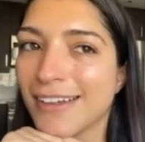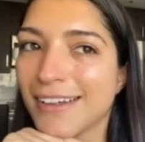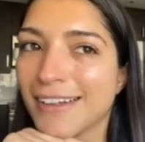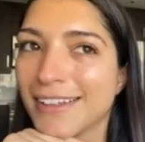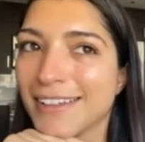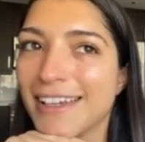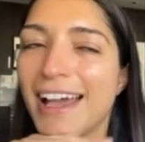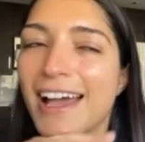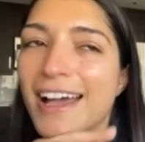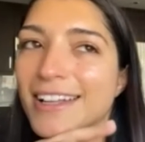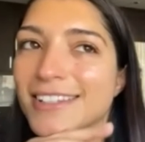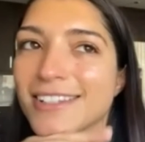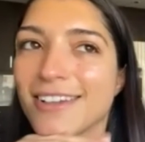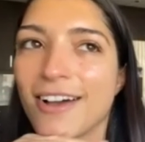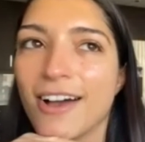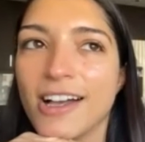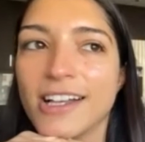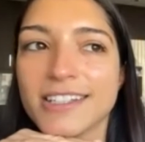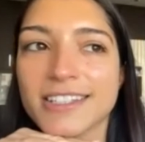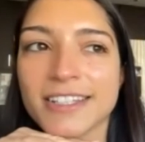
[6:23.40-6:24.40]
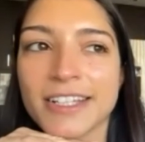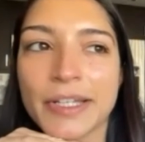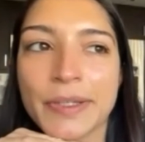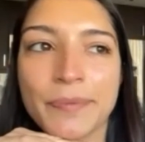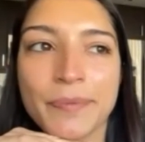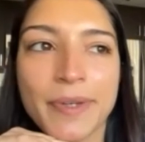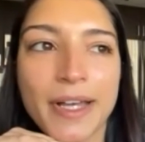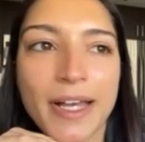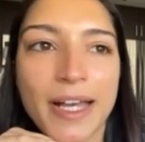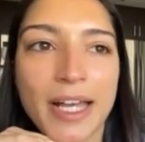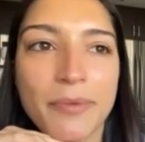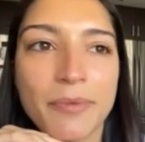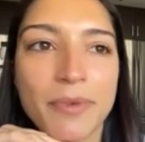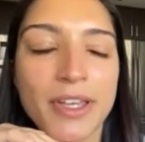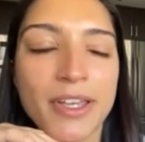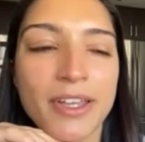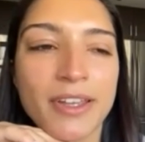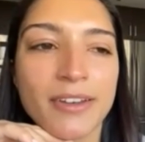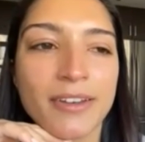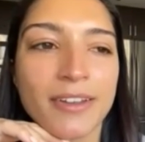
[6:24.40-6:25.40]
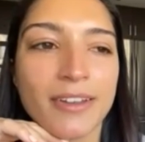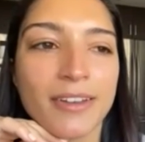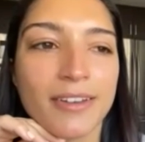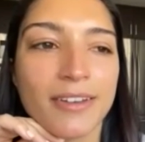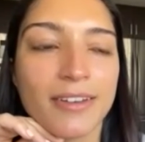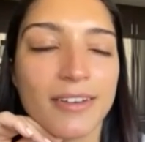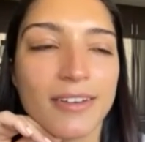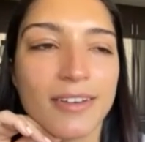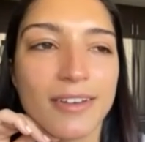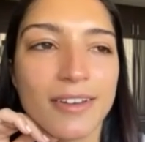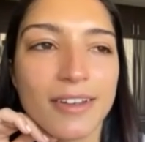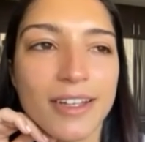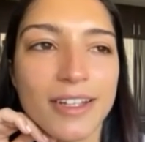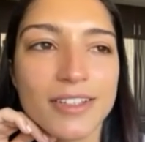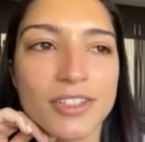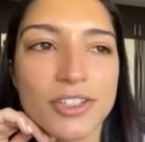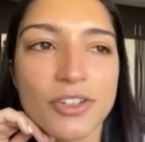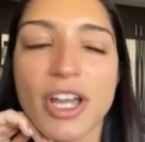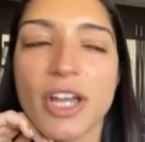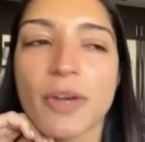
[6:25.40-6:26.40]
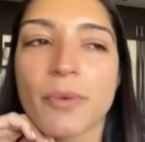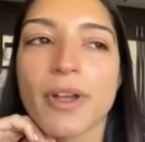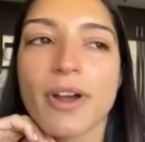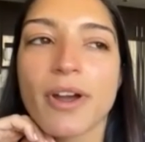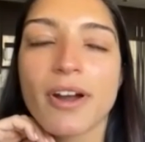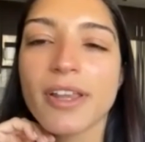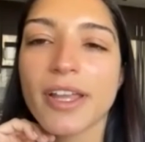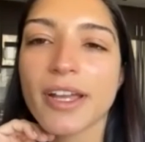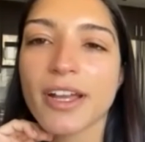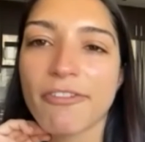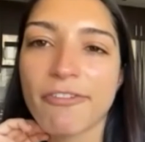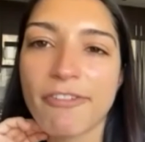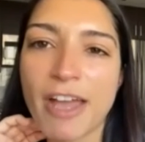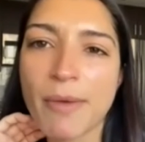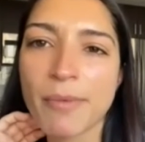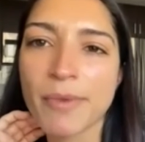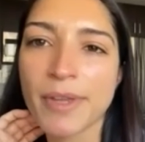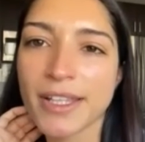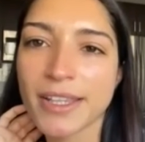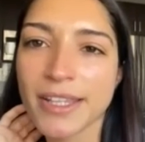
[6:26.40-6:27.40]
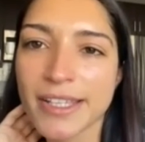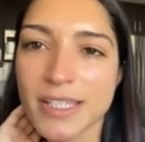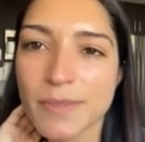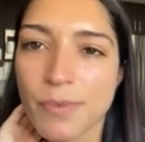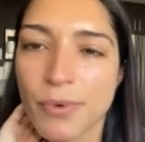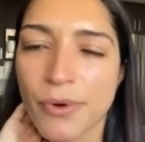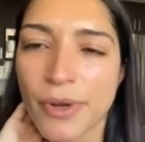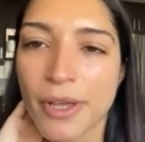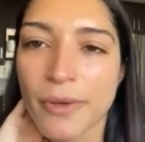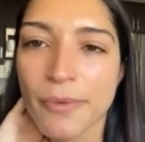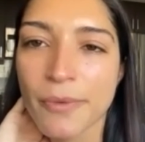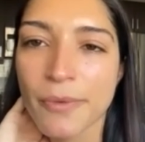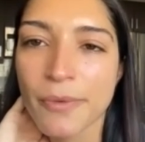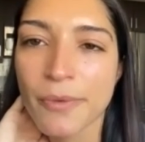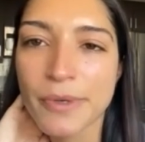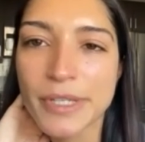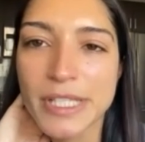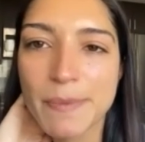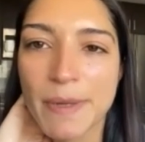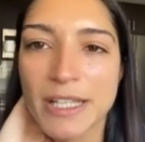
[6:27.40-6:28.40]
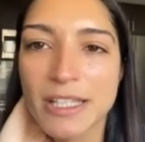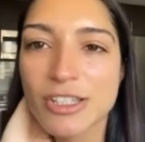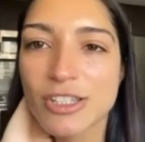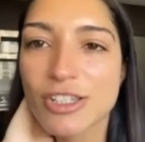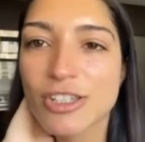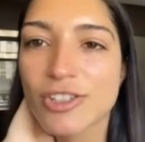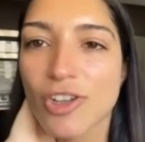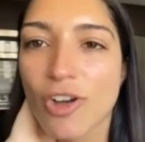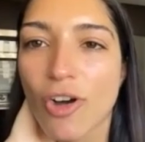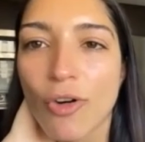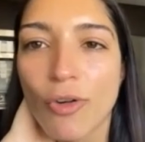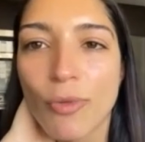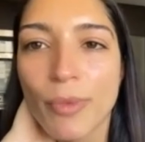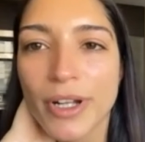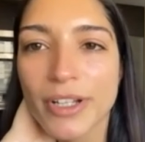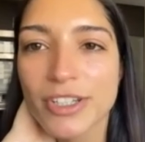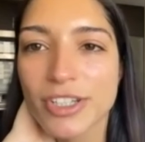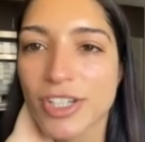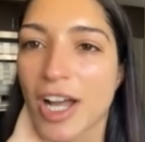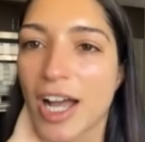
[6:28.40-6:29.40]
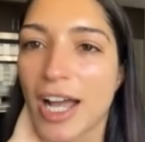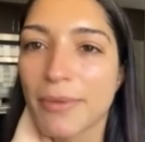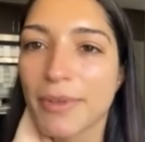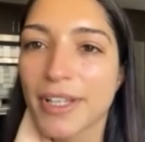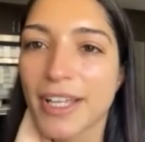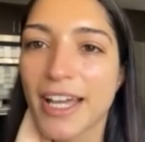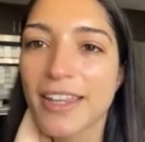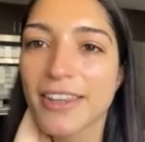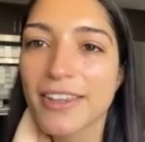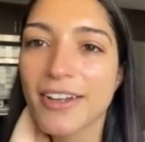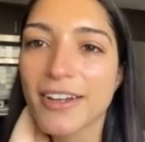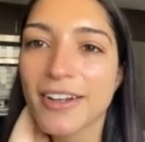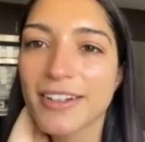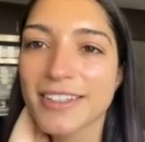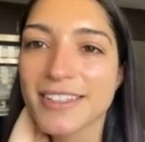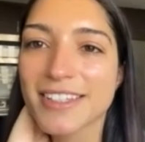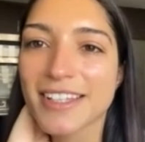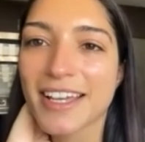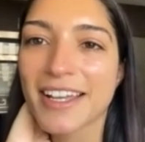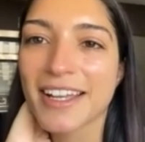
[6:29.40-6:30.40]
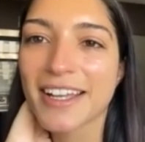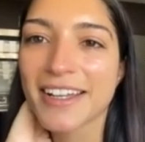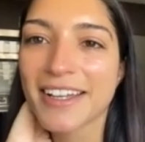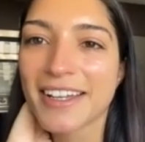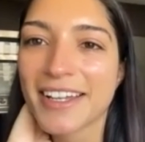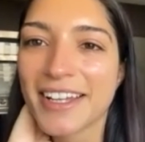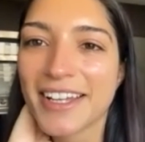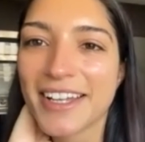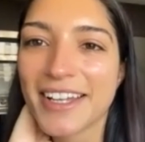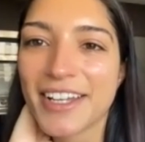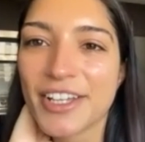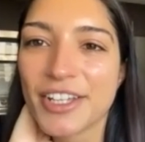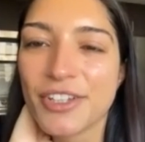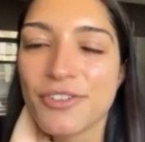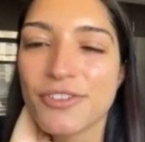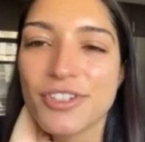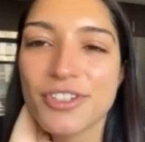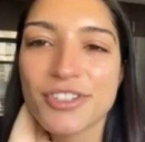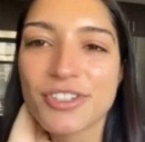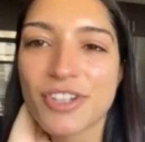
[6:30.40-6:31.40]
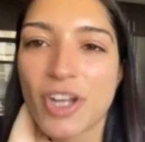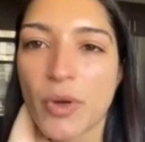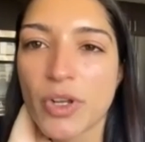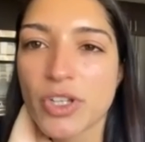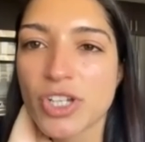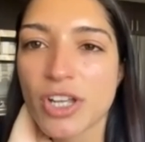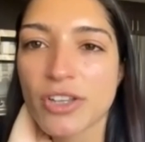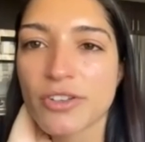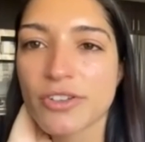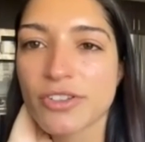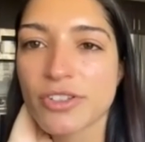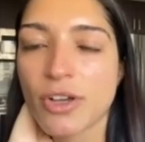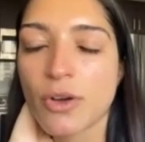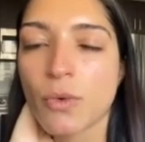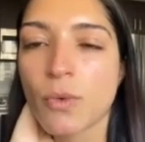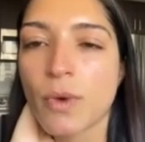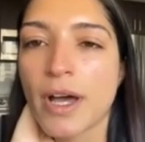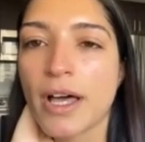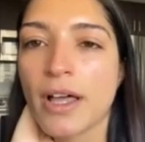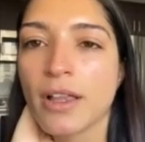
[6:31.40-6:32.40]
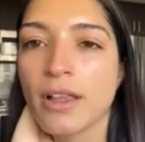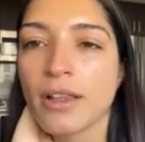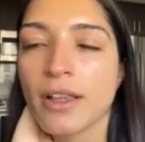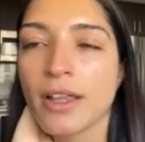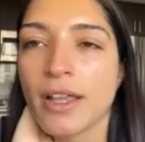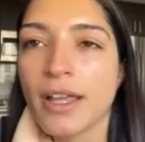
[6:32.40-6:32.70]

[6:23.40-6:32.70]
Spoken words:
Yeah, it's awesome. I mean, it's great. We are like a family at this point. We spend so much time together. It's like you just know each other so well,